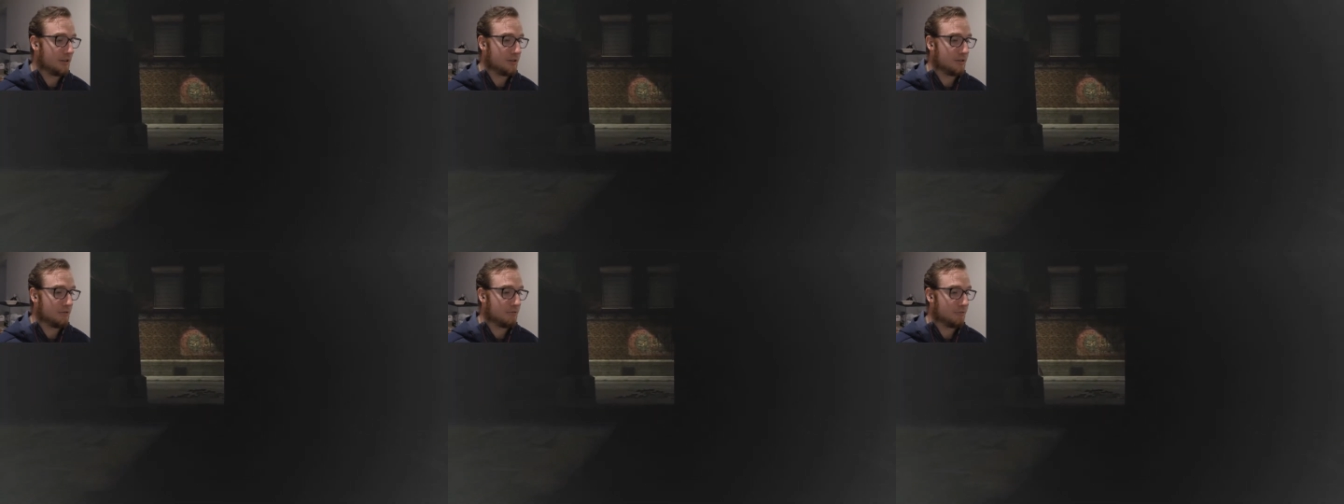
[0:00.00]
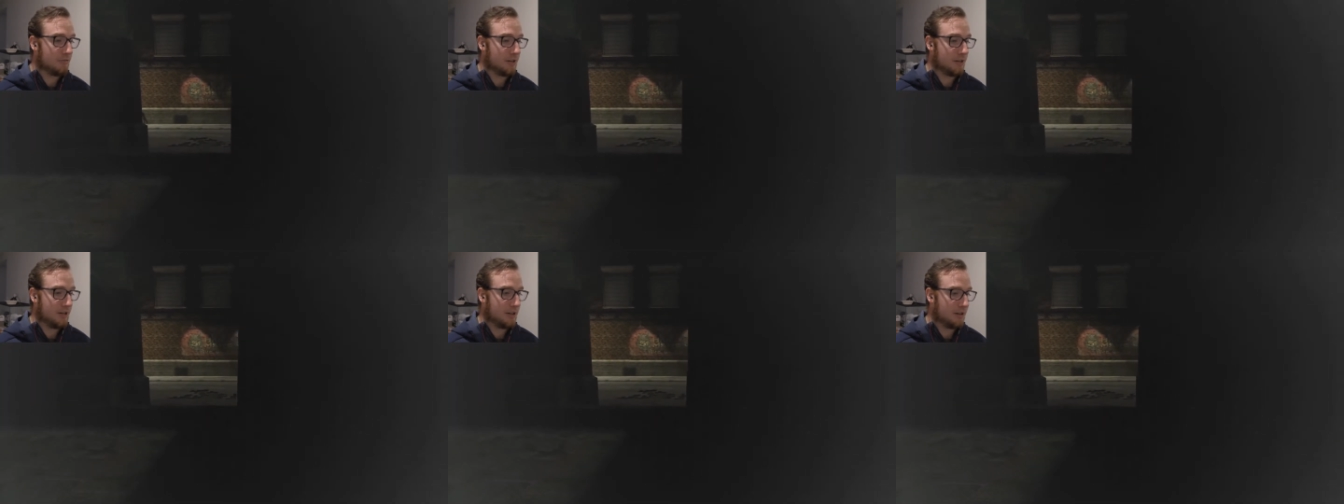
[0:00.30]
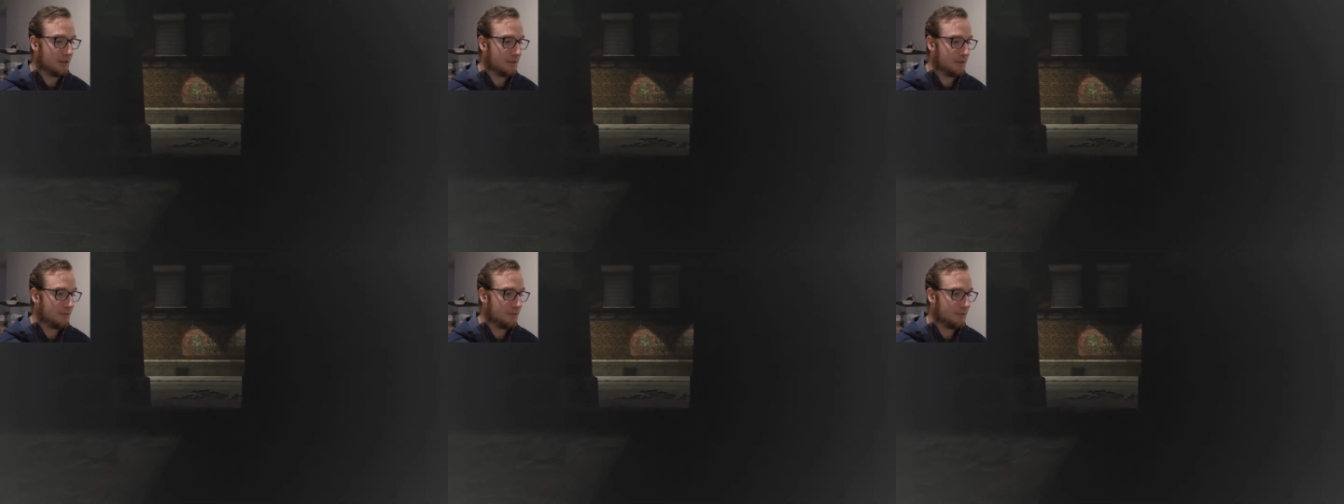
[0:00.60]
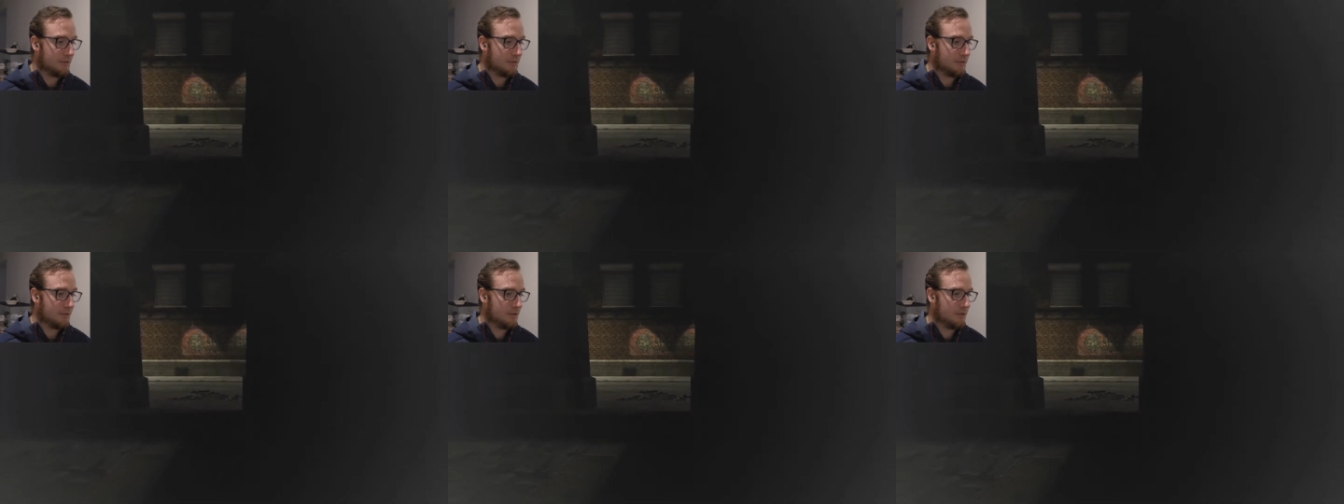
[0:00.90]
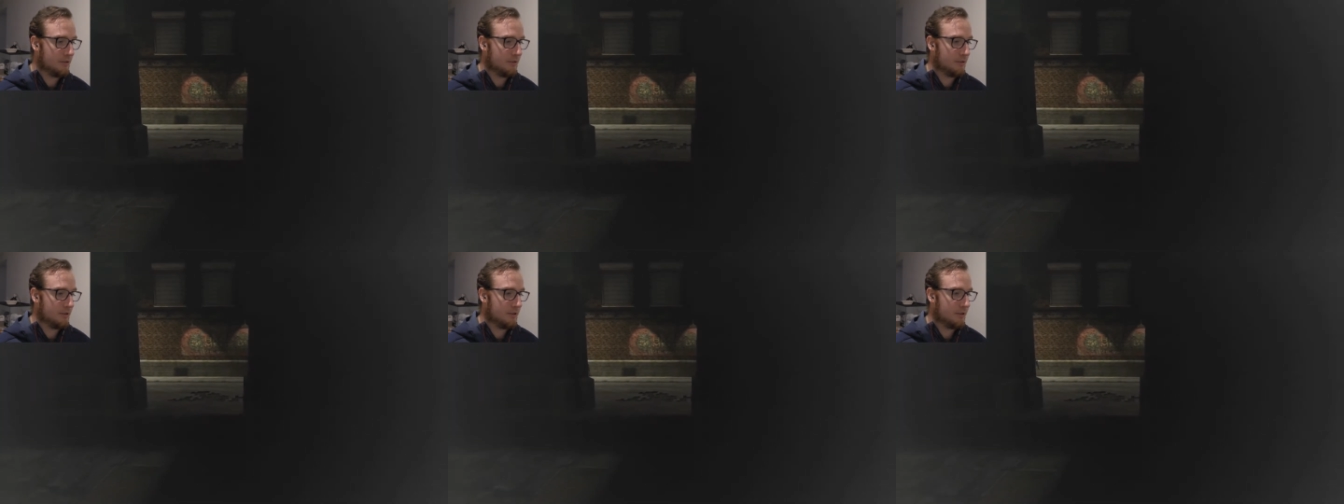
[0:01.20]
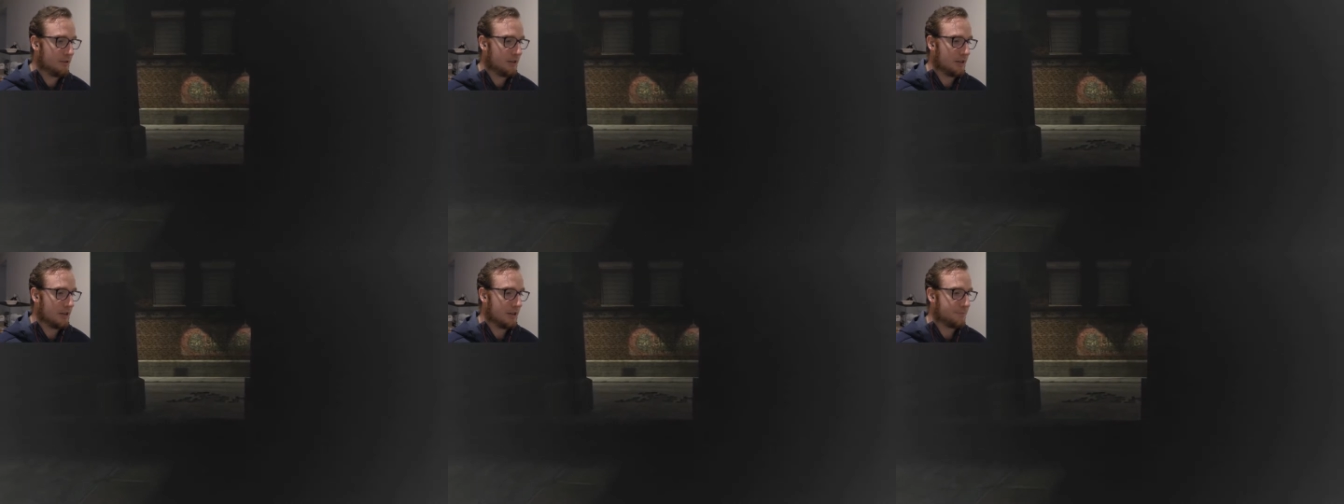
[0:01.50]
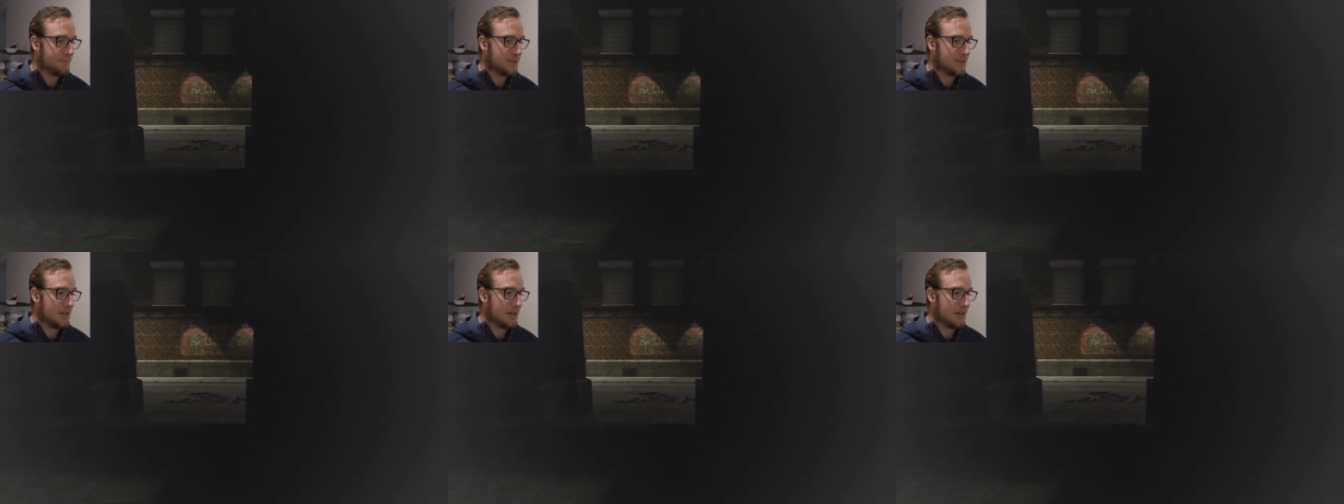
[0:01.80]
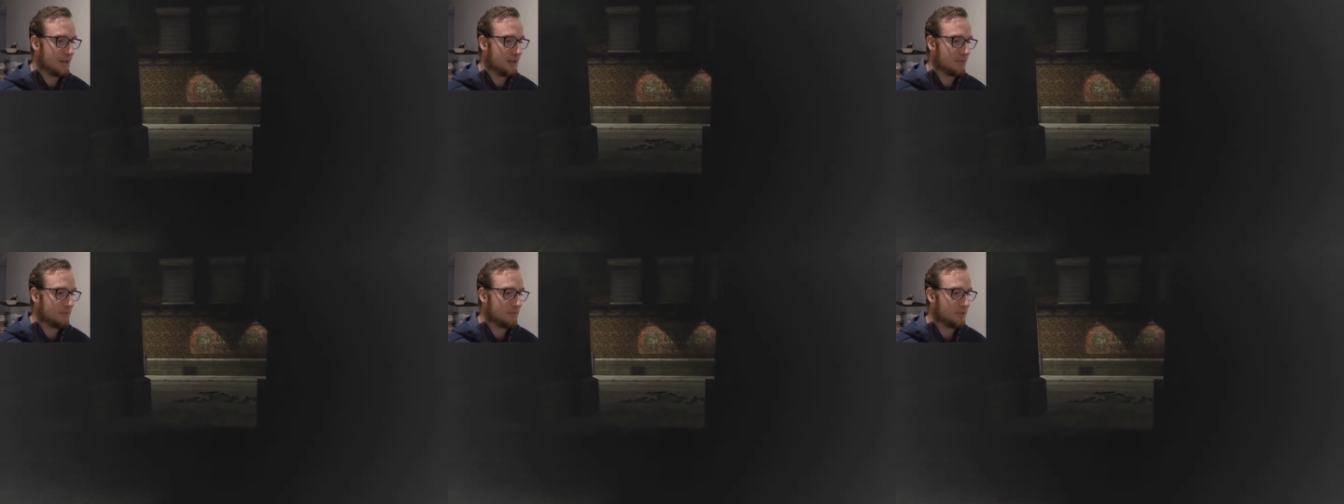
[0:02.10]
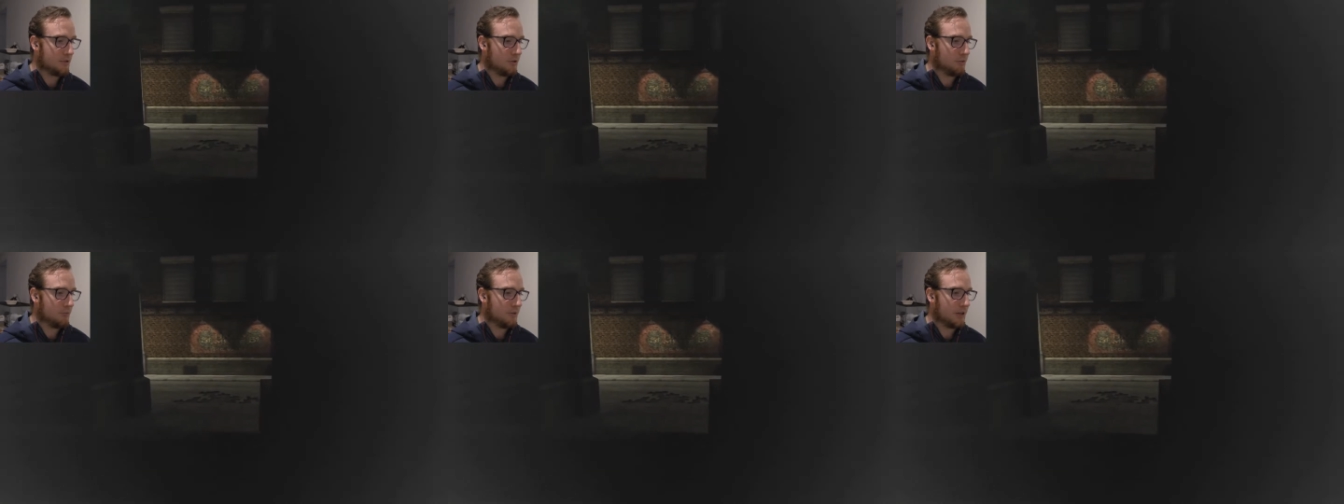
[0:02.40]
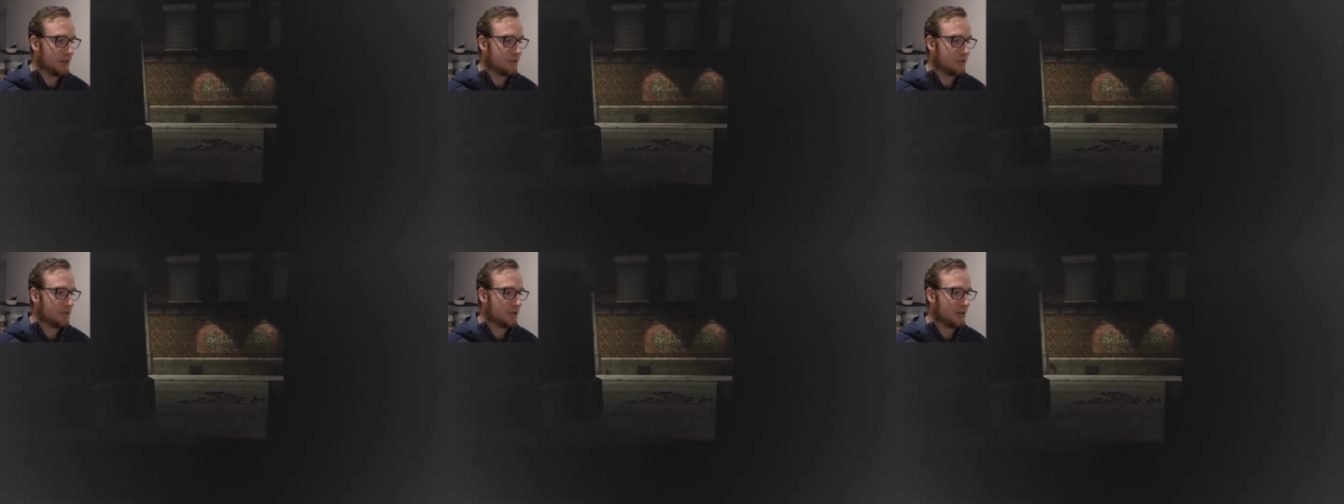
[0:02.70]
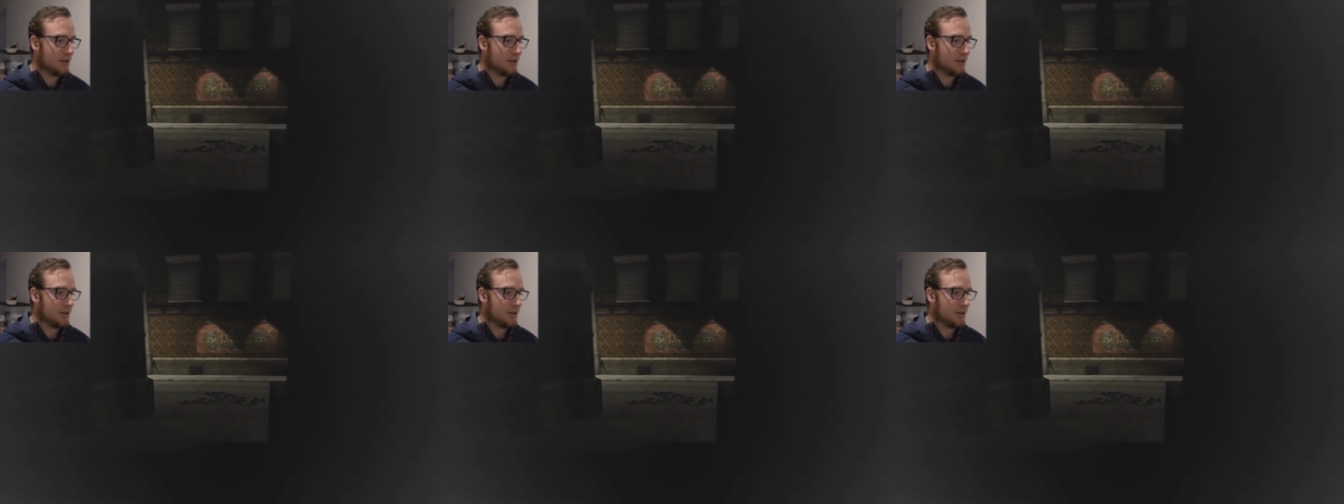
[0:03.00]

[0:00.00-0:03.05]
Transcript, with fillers: Don't want to upset him too much.